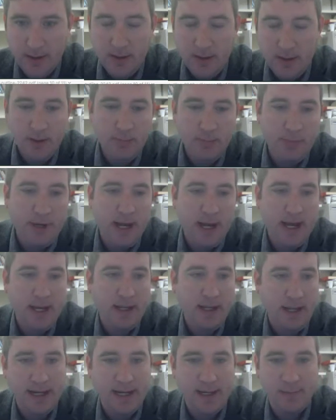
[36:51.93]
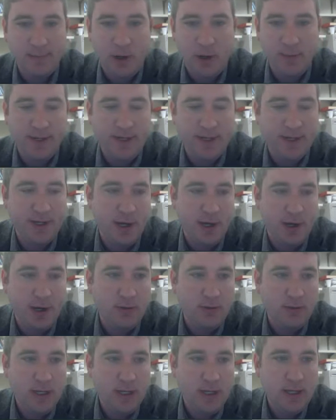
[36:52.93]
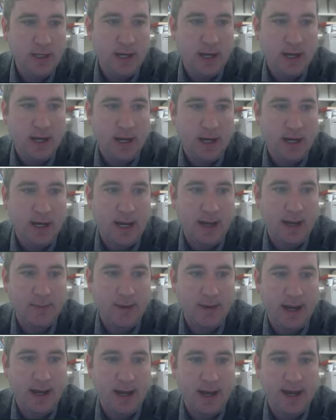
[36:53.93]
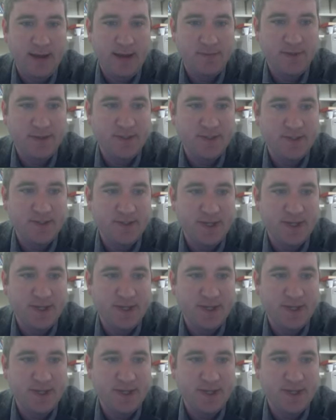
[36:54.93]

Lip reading: But like a moment ago, I have this